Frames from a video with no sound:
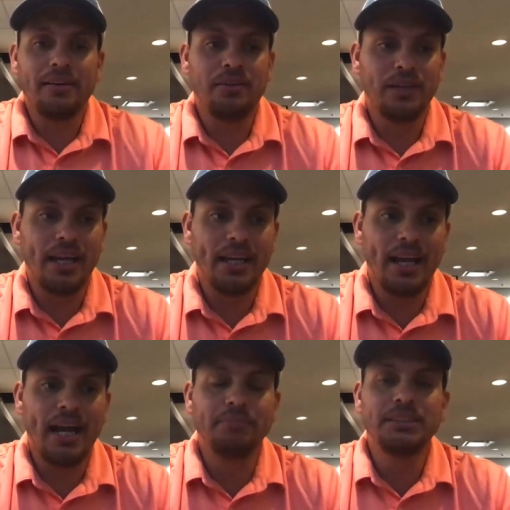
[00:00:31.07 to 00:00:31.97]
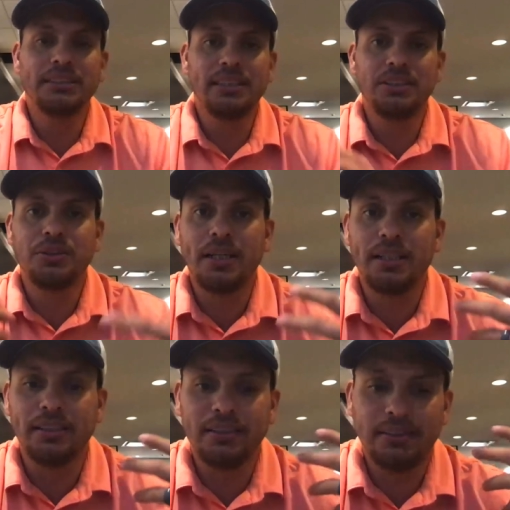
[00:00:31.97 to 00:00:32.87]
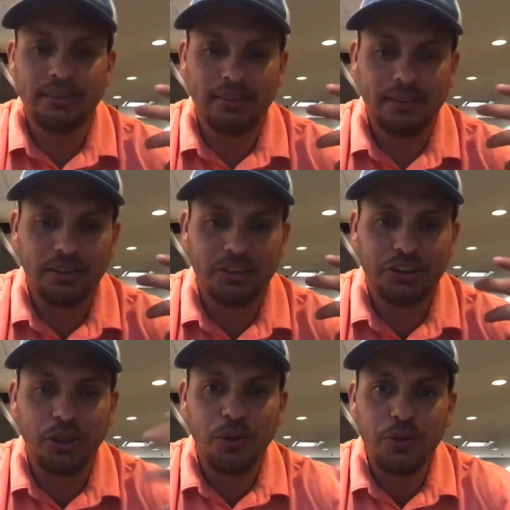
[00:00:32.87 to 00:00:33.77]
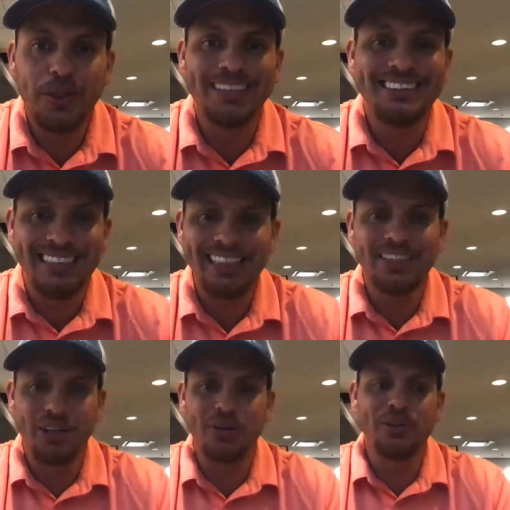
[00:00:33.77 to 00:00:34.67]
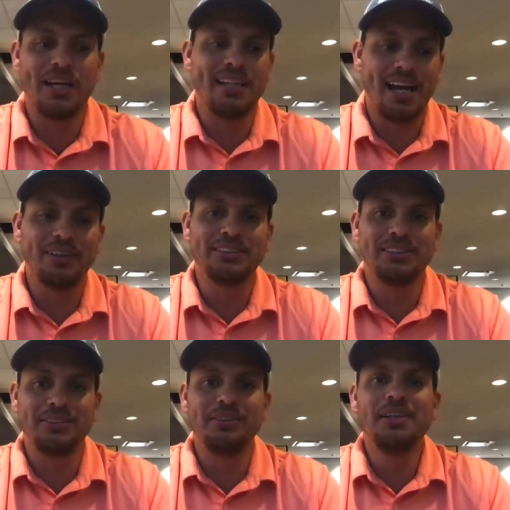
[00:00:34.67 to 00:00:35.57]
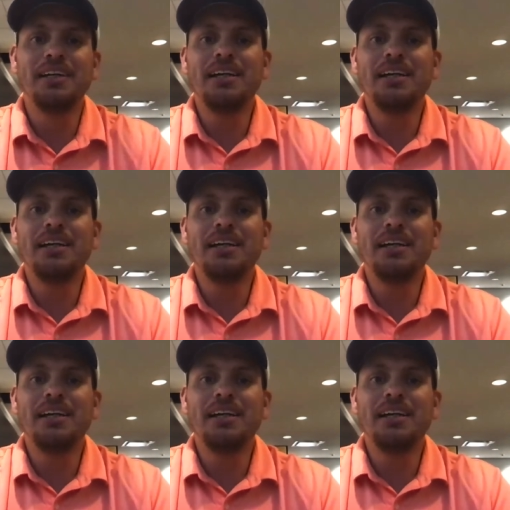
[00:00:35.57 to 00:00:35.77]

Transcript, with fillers: okay? I'm just gonna try to show you a cheat code on how to